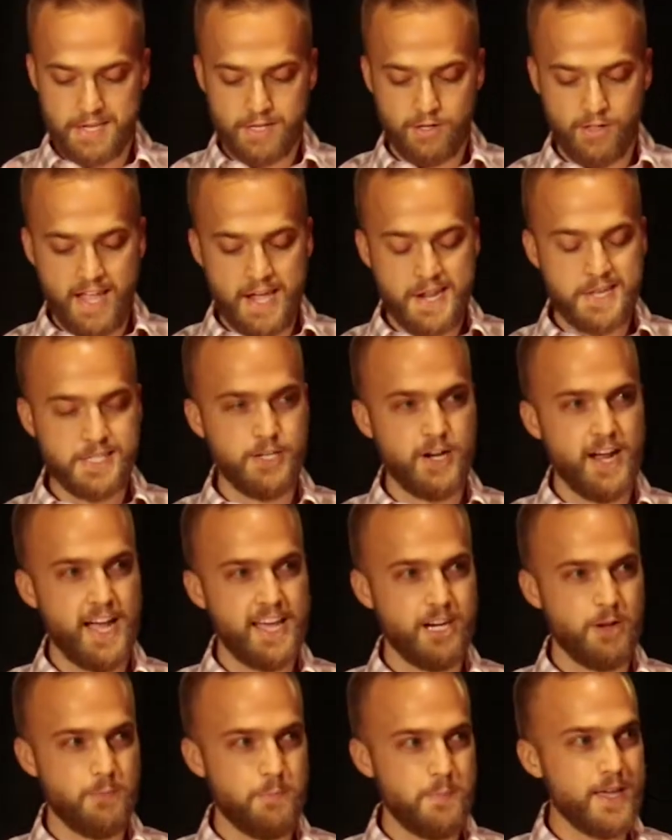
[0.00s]
So last year I
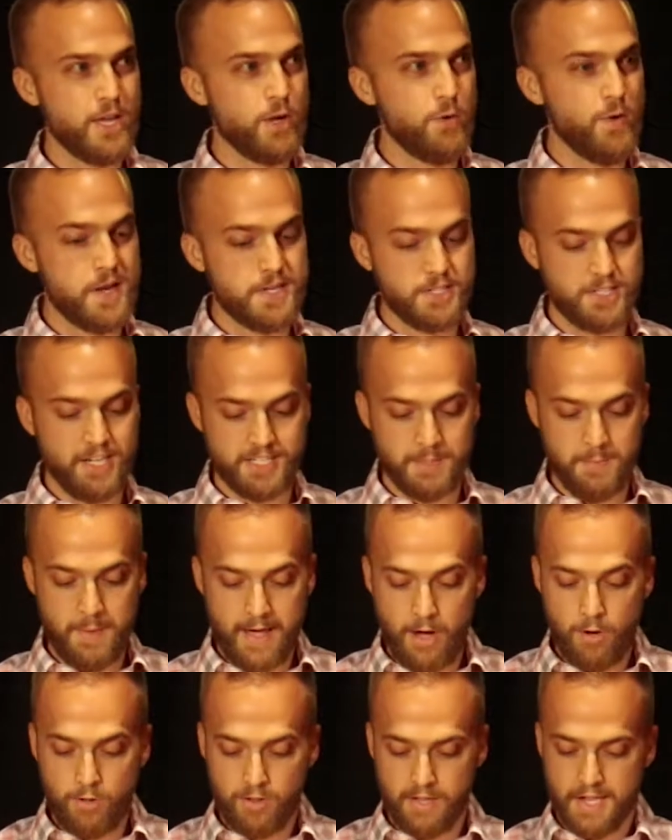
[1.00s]
added a big question to
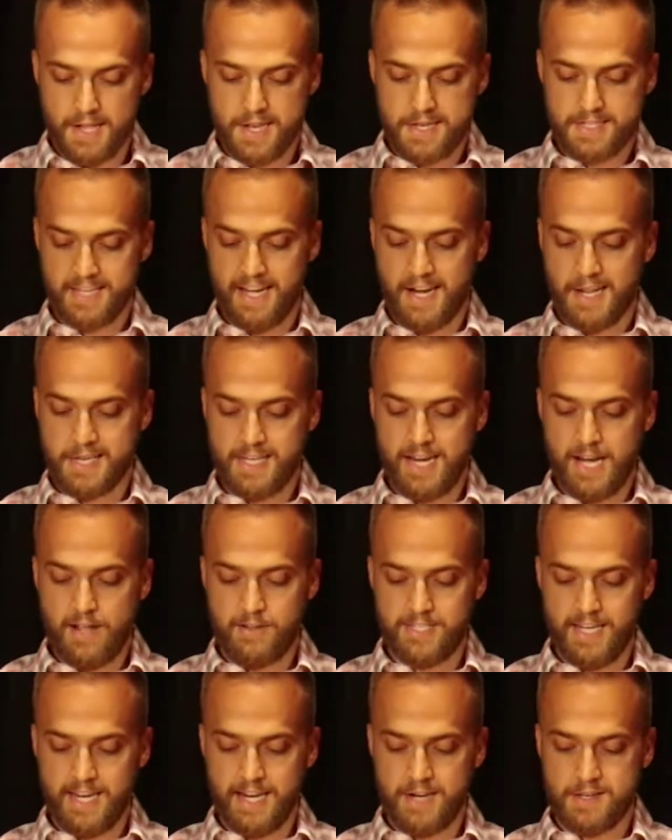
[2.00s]
my own list, and I set
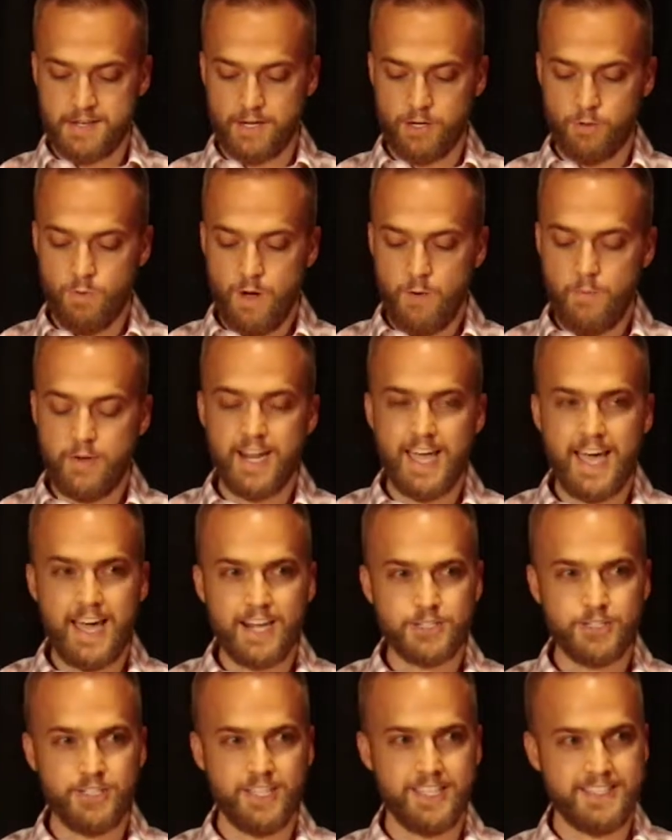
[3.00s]
out to answer what would it
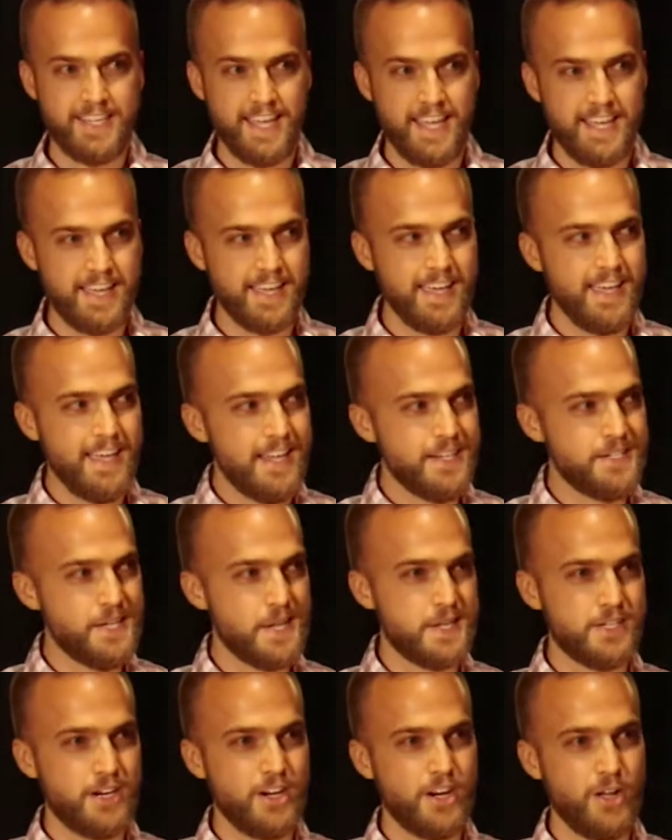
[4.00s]
actually take
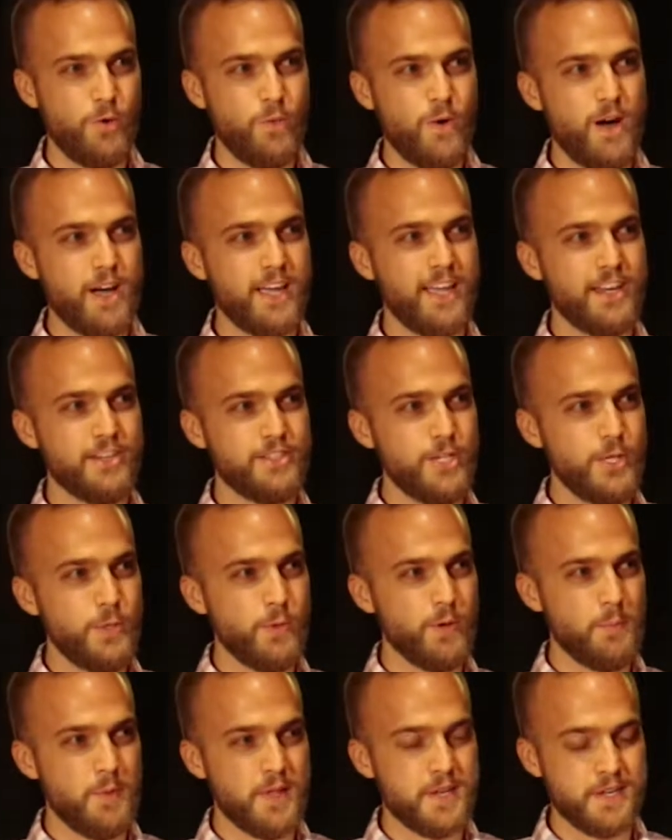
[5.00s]
to start a walking
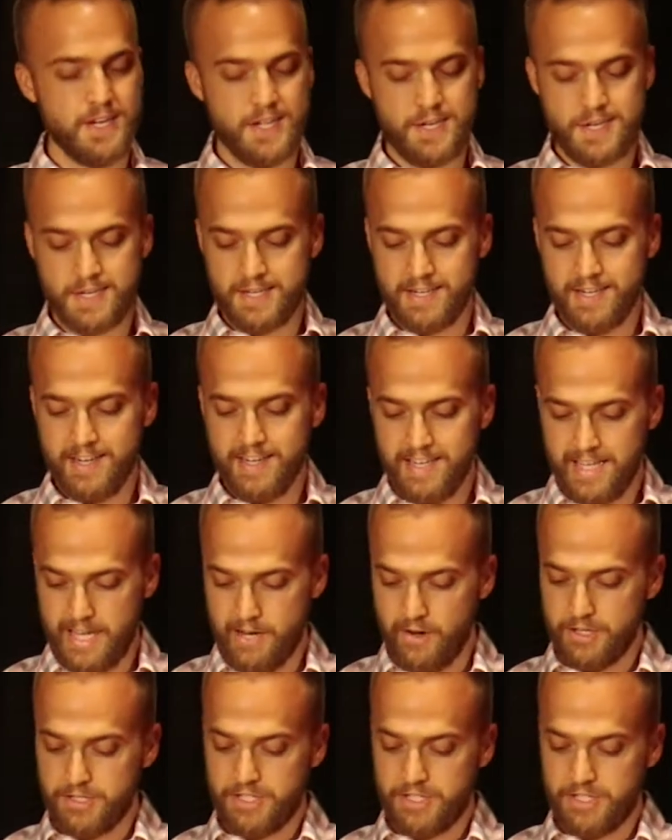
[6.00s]
tour business here